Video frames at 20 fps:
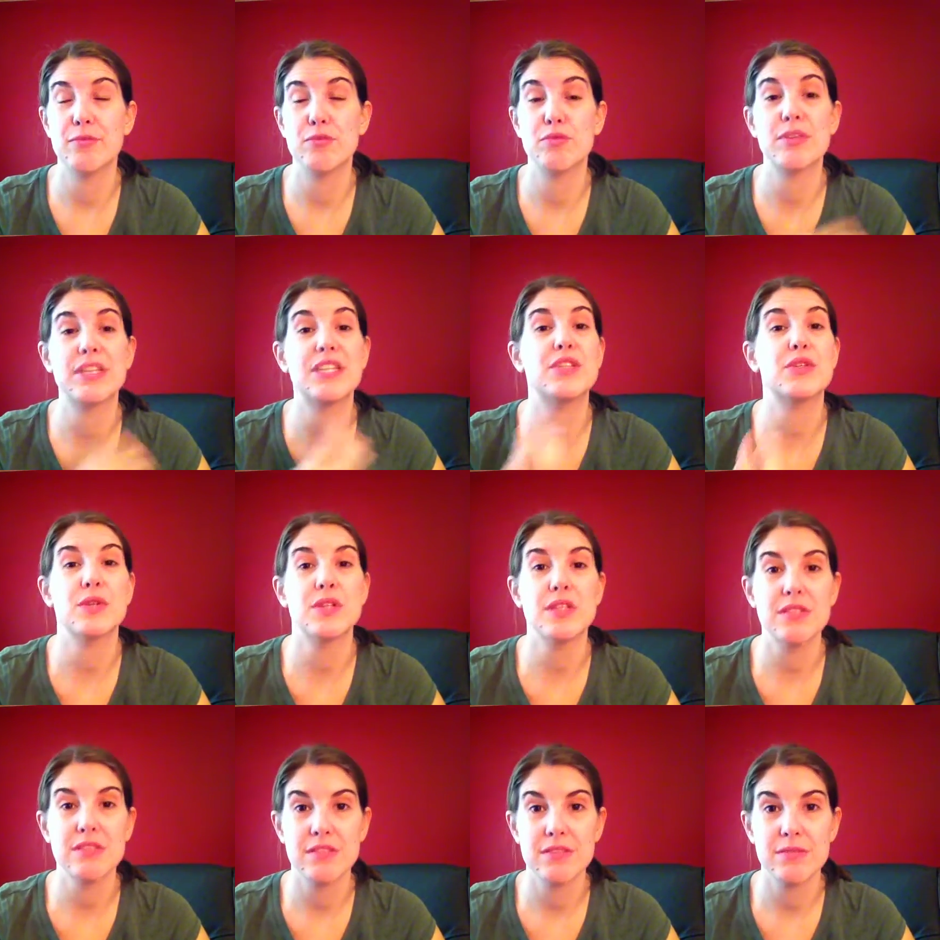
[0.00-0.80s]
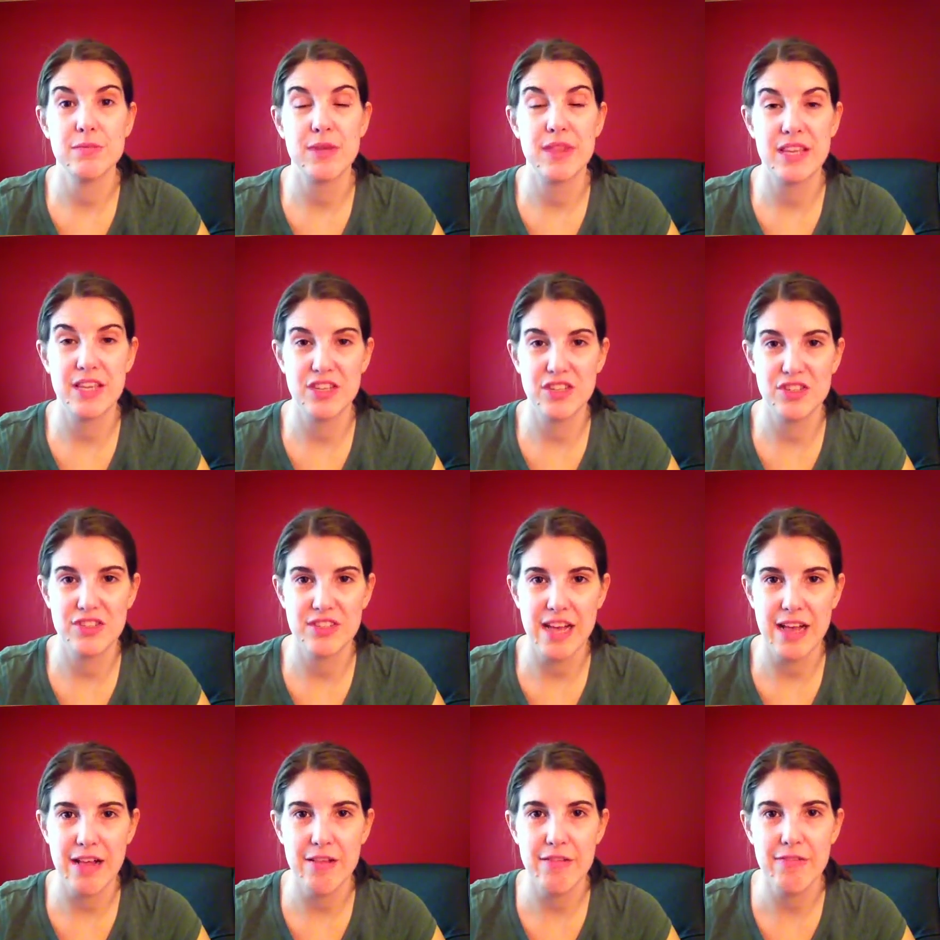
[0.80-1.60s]
resource within
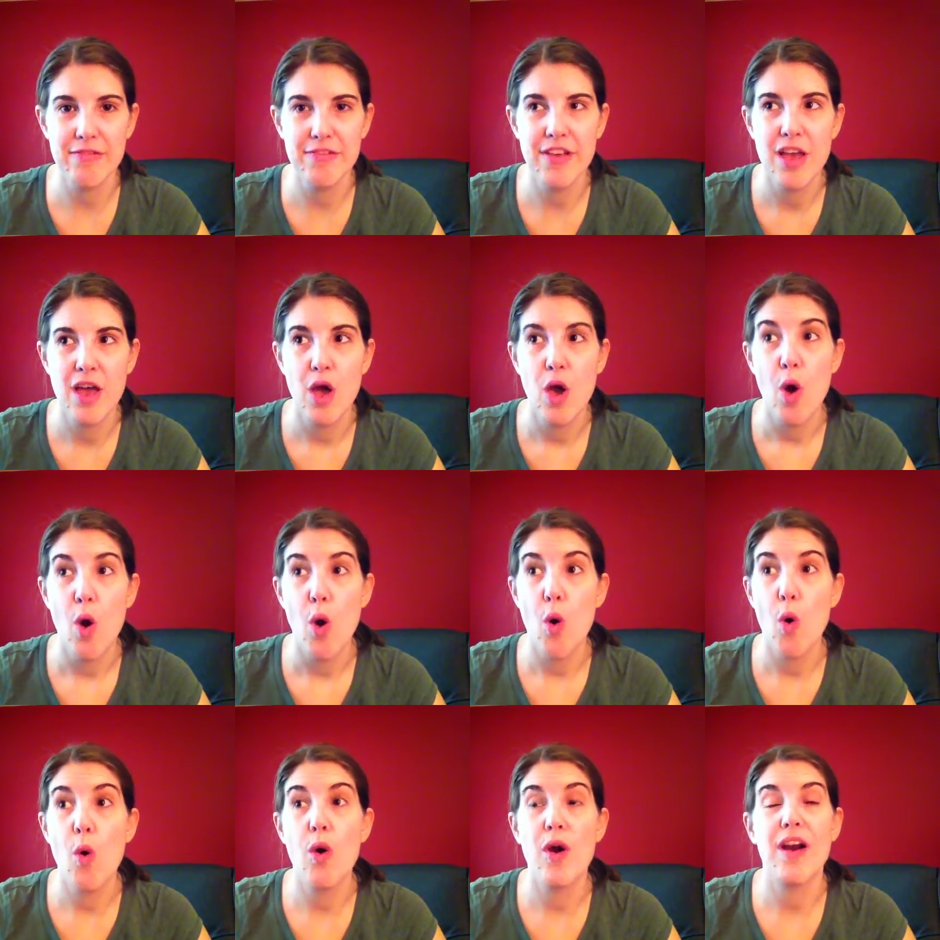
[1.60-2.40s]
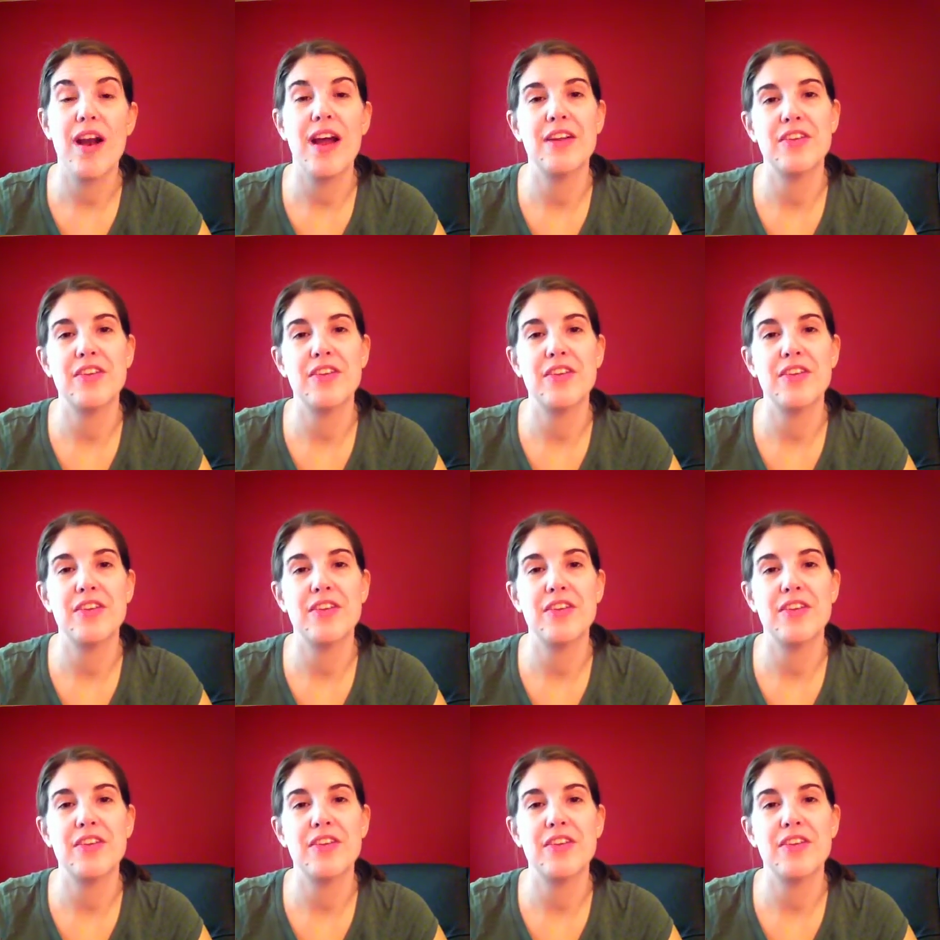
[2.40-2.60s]
yourself, or